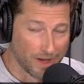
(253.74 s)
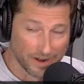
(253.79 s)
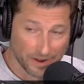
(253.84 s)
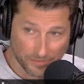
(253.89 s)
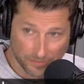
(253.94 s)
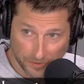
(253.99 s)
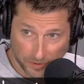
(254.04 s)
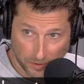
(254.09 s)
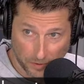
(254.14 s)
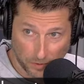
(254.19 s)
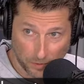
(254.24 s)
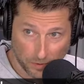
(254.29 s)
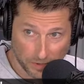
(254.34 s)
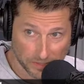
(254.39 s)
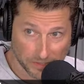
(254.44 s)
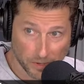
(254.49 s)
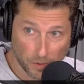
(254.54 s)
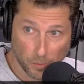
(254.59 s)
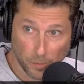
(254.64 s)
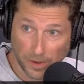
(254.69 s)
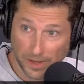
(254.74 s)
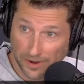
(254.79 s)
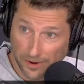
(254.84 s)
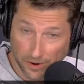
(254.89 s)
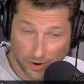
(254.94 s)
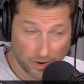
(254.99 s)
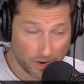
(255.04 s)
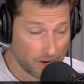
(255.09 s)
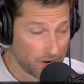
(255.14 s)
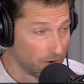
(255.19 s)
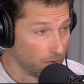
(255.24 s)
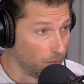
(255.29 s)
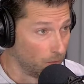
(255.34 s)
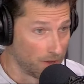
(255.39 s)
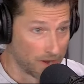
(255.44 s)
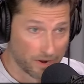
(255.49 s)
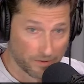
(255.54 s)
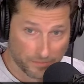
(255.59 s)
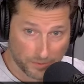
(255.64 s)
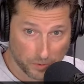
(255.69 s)
of you is a winner,
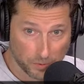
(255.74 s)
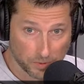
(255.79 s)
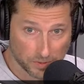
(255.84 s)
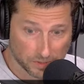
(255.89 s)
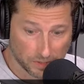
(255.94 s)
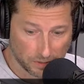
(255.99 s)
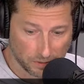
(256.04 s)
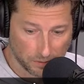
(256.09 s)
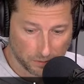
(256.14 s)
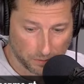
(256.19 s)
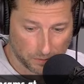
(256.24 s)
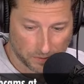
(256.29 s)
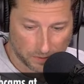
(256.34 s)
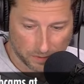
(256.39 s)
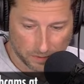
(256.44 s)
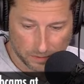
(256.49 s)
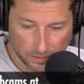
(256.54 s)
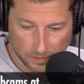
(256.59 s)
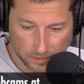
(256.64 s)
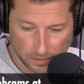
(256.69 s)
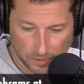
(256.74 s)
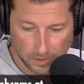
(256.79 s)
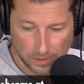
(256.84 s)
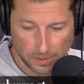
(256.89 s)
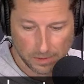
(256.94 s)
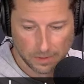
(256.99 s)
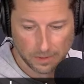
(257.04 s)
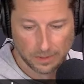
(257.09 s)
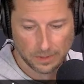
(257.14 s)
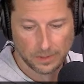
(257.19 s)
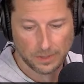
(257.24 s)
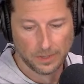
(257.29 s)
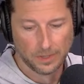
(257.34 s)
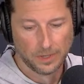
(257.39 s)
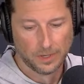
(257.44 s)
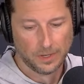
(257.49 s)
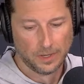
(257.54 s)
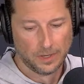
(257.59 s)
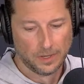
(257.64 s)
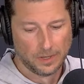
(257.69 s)
one of you is a loser.
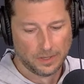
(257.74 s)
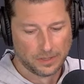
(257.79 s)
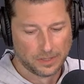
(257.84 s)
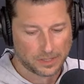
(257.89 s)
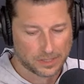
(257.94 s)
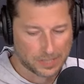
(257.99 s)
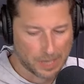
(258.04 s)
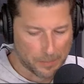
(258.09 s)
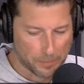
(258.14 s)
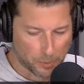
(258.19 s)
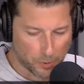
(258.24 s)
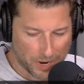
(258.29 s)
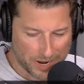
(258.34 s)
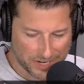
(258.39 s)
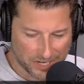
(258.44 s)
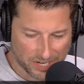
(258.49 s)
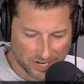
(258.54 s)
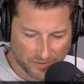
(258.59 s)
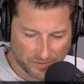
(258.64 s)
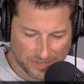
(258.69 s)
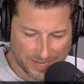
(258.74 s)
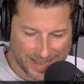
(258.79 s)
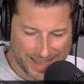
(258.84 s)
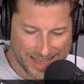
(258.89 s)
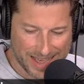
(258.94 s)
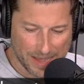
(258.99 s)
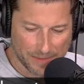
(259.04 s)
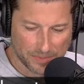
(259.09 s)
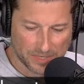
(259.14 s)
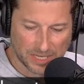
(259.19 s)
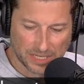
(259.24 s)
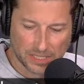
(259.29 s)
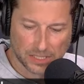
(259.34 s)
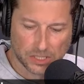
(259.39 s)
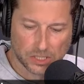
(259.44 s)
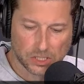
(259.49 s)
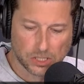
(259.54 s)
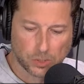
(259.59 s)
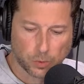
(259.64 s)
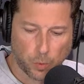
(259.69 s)
The separation of times is
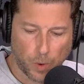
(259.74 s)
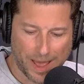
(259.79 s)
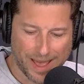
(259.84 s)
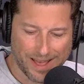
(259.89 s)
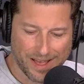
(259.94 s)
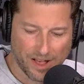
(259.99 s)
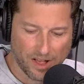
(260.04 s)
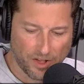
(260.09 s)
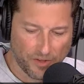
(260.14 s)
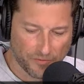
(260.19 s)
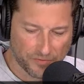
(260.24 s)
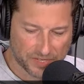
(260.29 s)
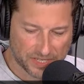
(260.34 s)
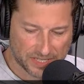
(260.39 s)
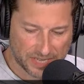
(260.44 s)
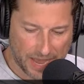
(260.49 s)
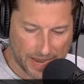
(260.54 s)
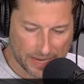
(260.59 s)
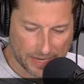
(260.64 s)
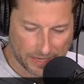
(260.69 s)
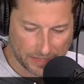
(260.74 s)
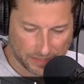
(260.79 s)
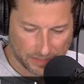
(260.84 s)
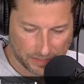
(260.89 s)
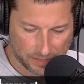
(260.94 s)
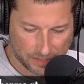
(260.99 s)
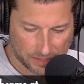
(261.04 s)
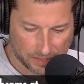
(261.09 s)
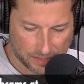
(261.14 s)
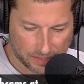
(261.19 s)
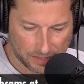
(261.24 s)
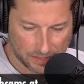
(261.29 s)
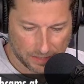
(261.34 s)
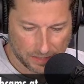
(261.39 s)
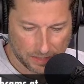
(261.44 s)
12 seconds. Ooh.